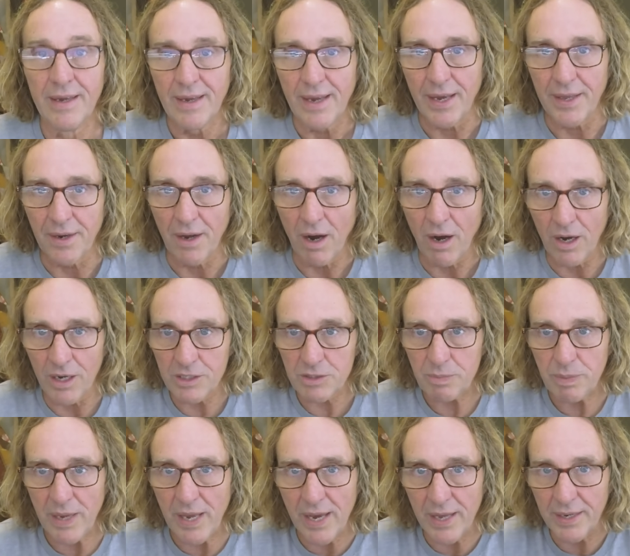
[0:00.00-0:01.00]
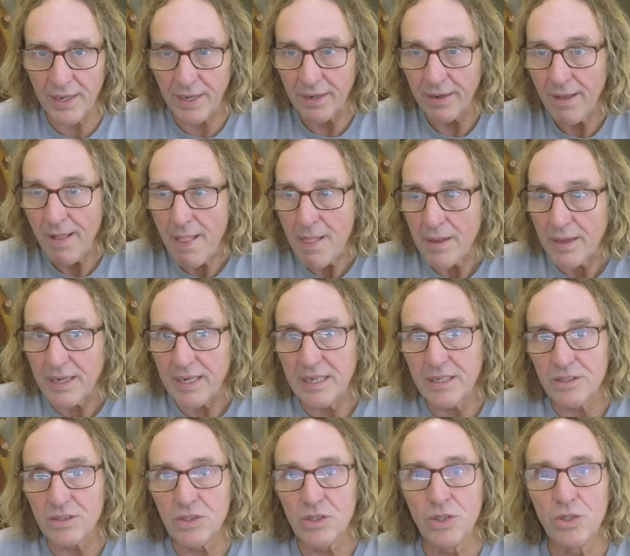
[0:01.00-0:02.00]
And Haas panning
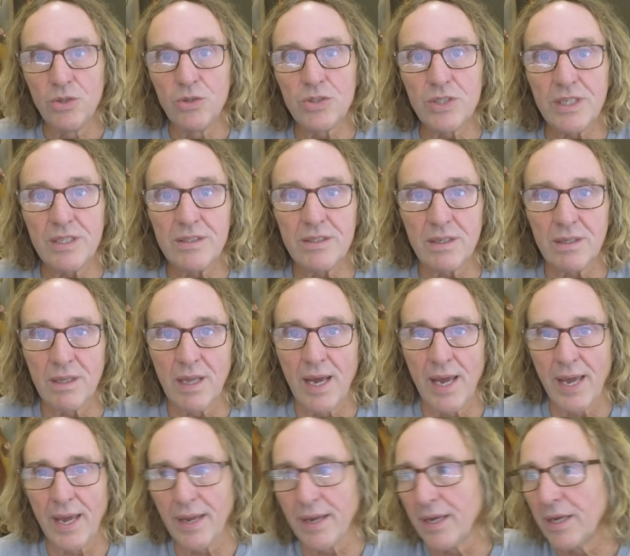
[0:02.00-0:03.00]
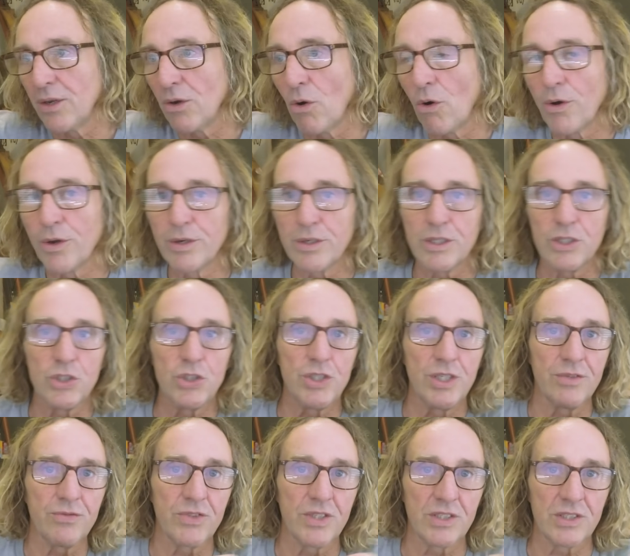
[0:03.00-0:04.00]
is using delay in order to
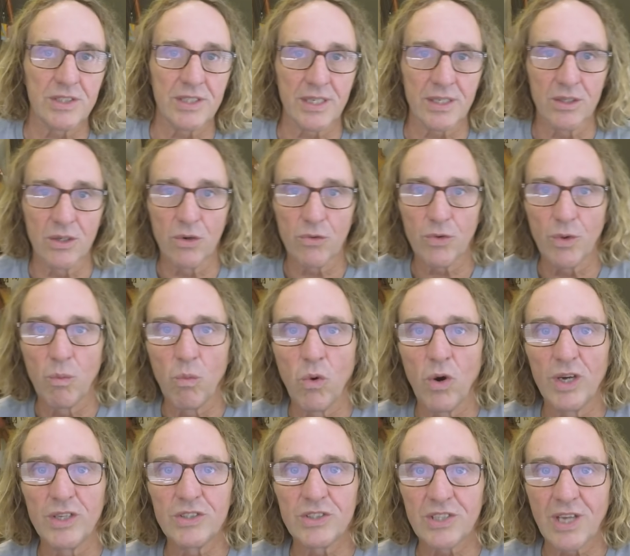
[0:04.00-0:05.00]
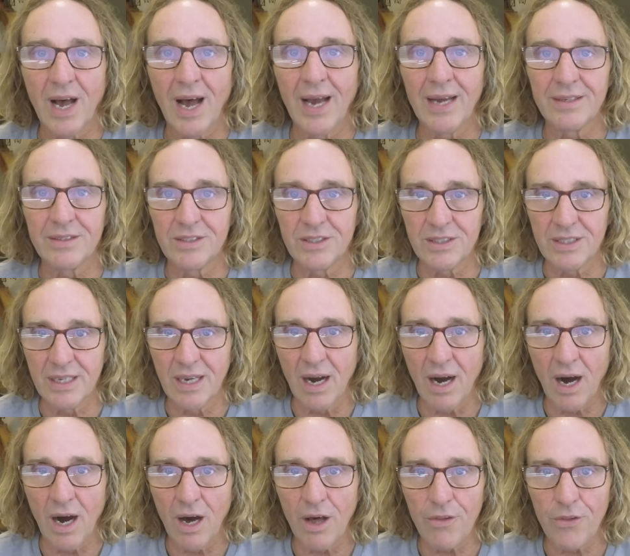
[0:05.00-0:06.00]
shift a signal from one side to the
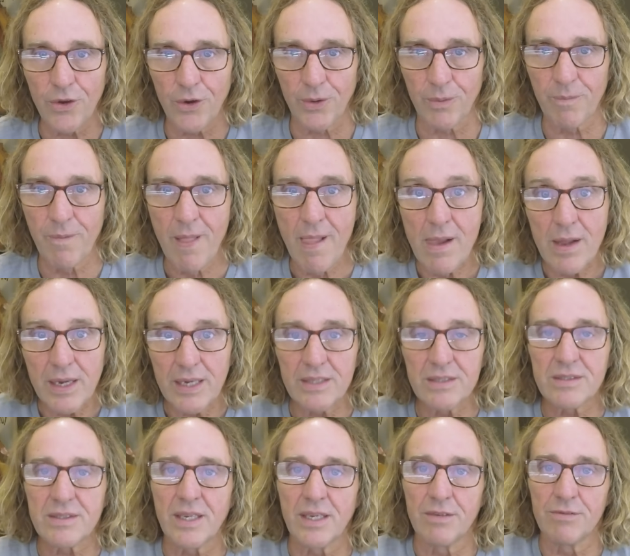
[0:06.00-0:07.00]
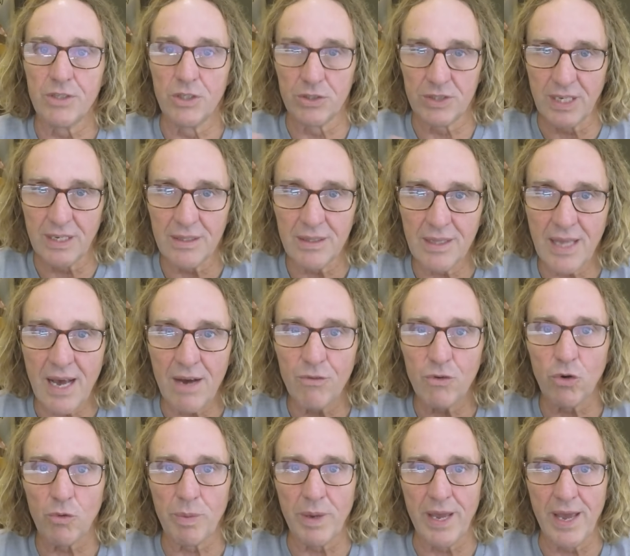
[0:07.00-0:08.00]
other instead of using
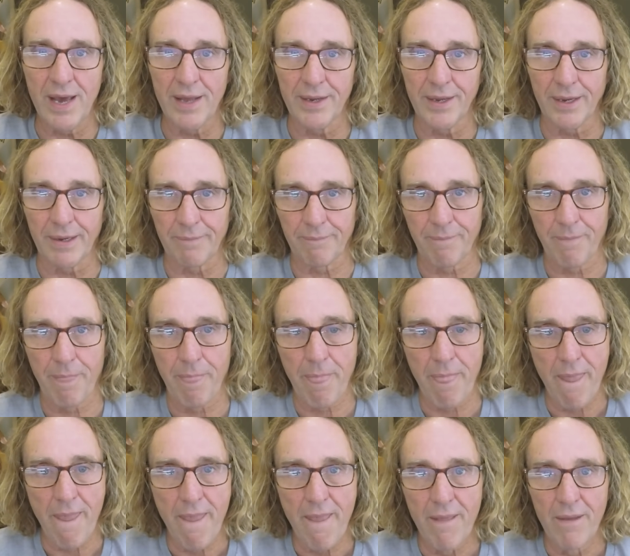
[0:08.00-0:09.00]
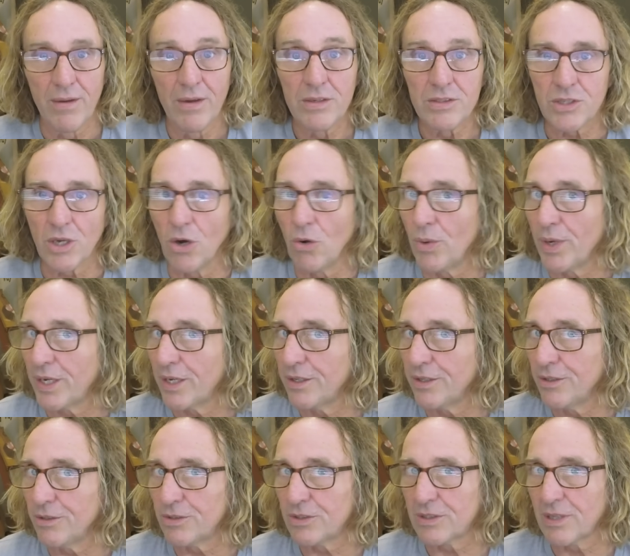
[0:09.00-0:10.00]
level panning. So we can
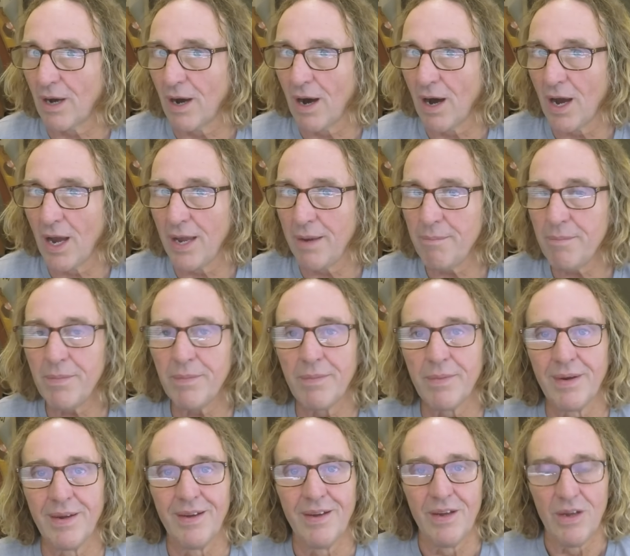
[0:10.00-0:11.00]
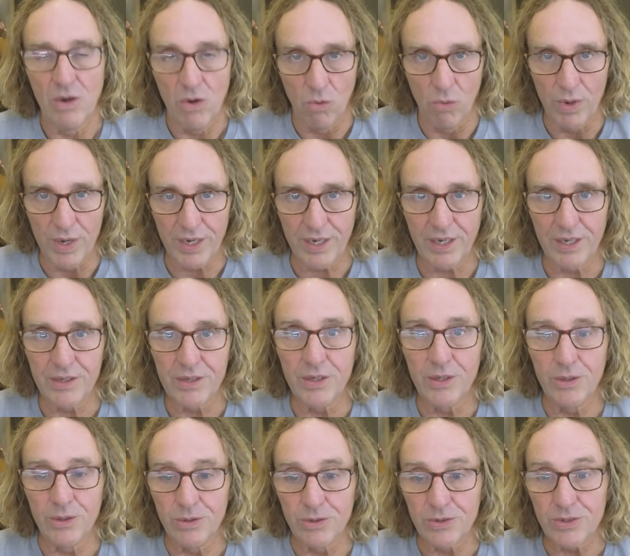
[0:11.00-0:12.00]
use time, we can
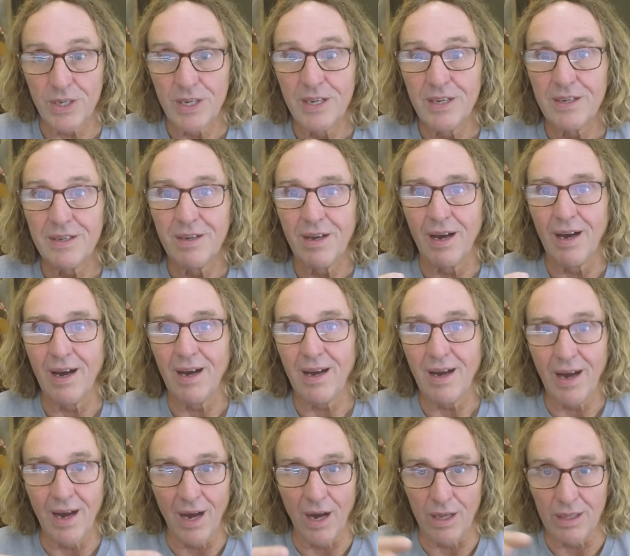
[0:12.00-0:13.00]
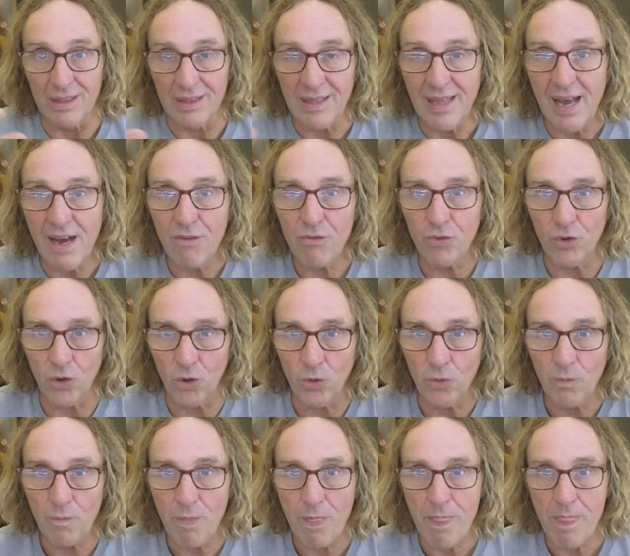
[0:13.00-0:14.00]
use level,